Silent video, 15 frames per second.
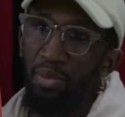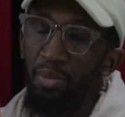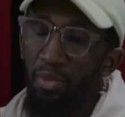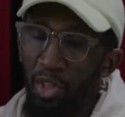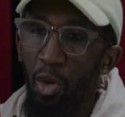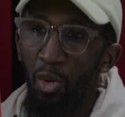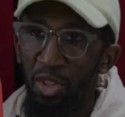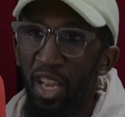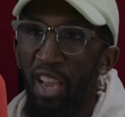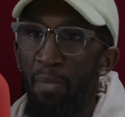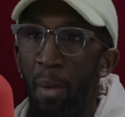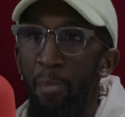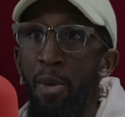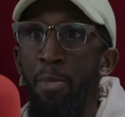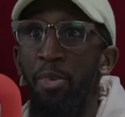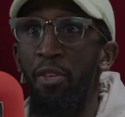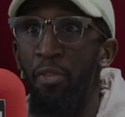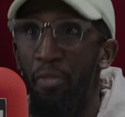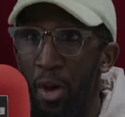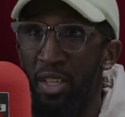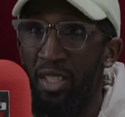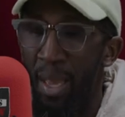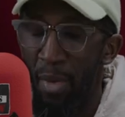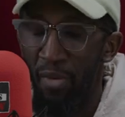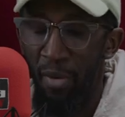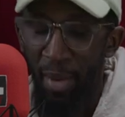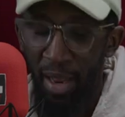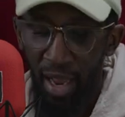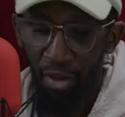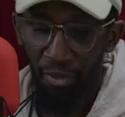you know, shaved my pubes for the first time ever in
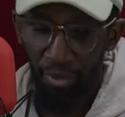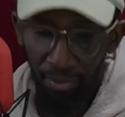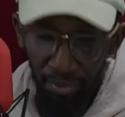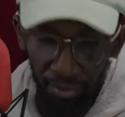my life.